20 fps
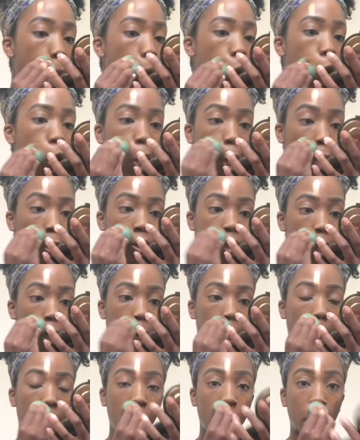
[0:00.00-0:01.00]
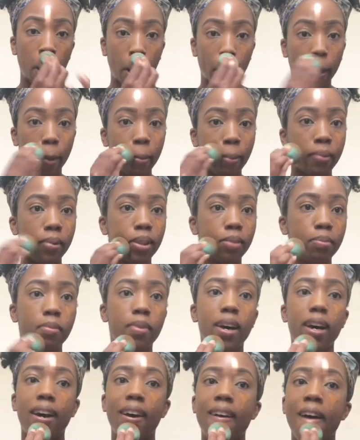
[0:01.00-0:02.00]
way it goes on with
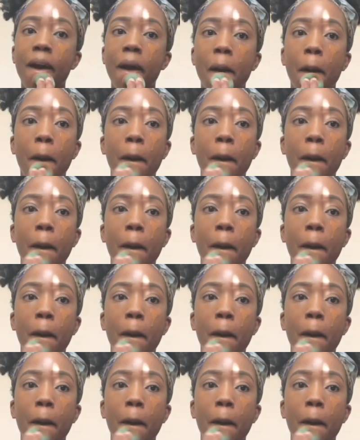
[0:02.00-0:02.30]
my